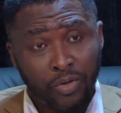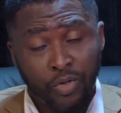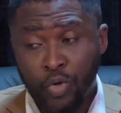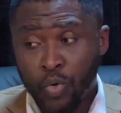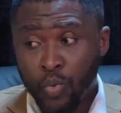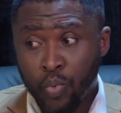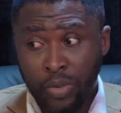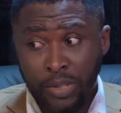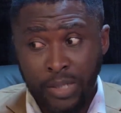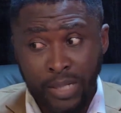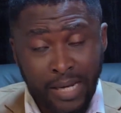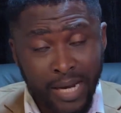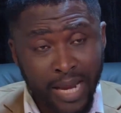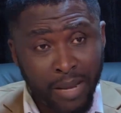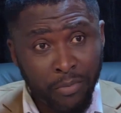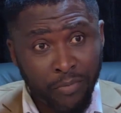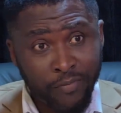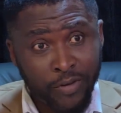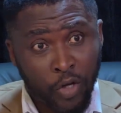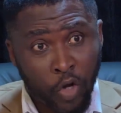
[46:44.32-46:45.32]
Do you want the
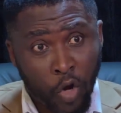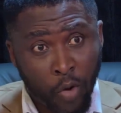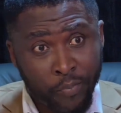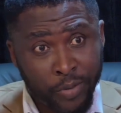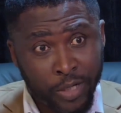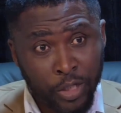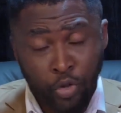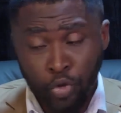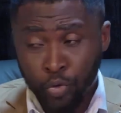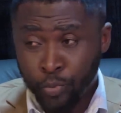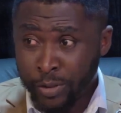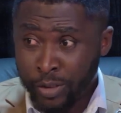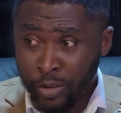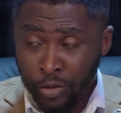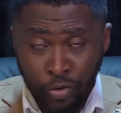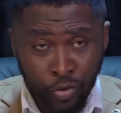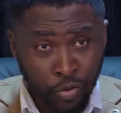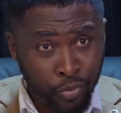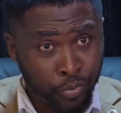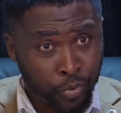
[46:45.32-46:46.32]
name of the company to
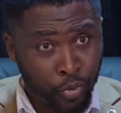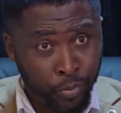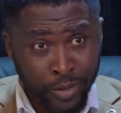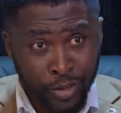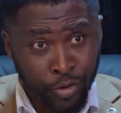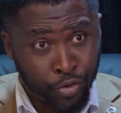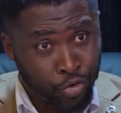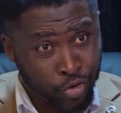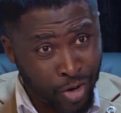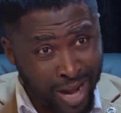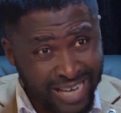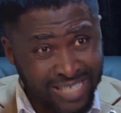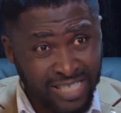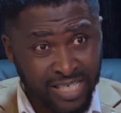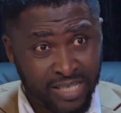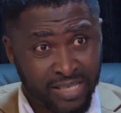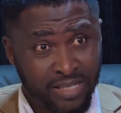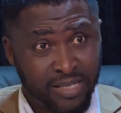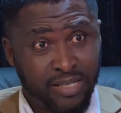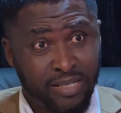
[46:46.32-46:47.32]
be dragged